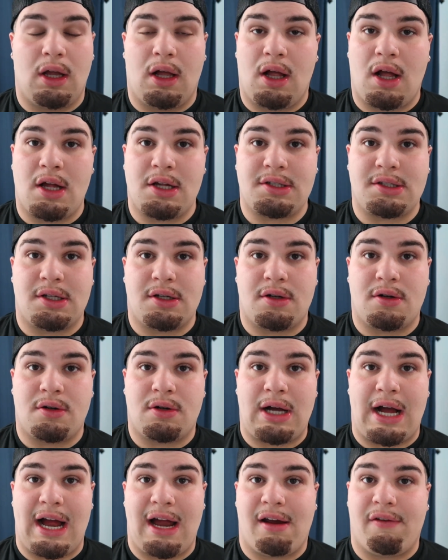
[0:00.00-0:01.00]

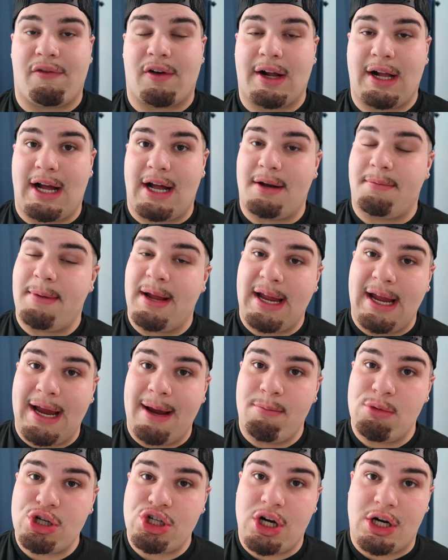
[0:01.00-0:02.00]
Also, I forgot my
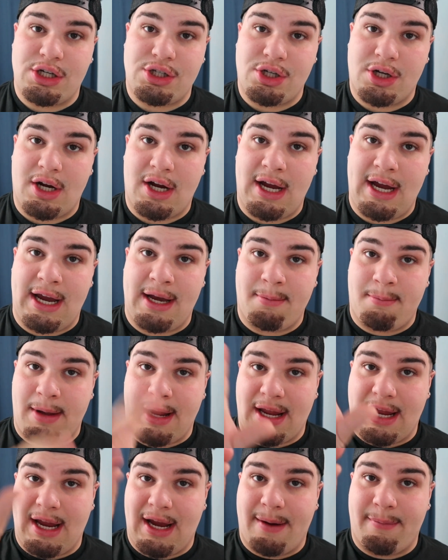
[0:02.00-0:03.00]
camera charger and
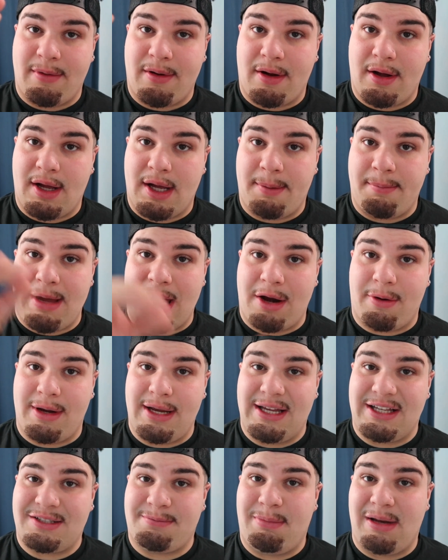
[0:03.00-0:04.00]
my camera
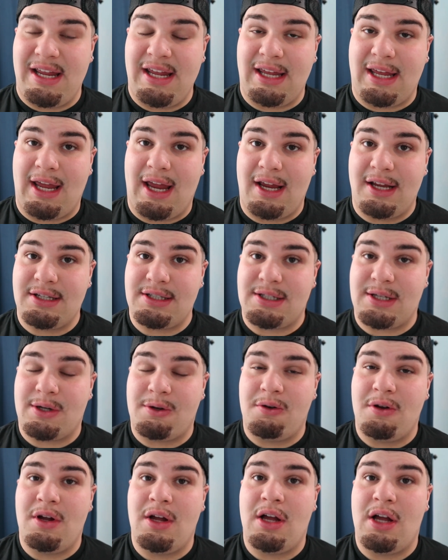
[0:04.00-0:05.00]
battery is blinking,
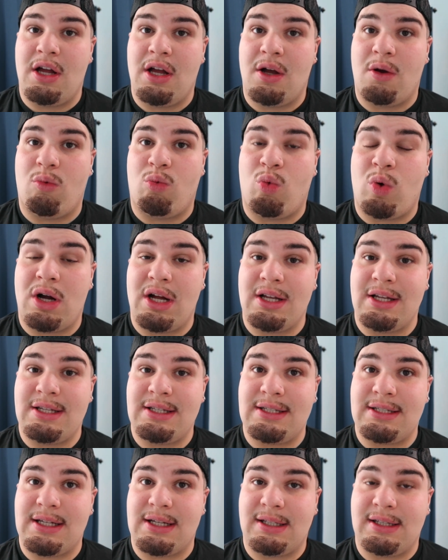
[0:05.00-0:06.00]
so
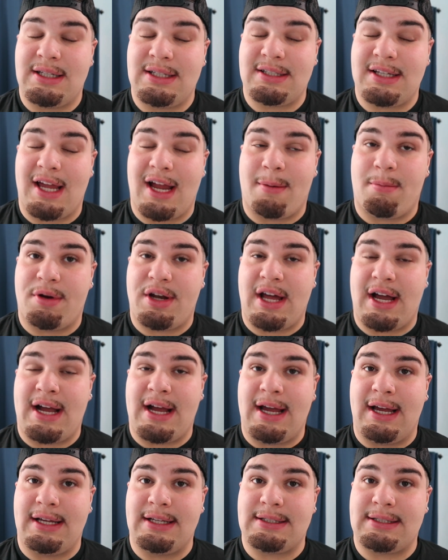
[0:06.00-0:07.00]
once this camera
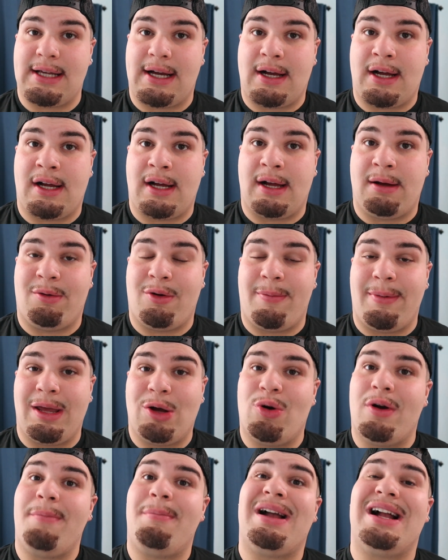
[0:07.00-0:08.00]
dies, I will be going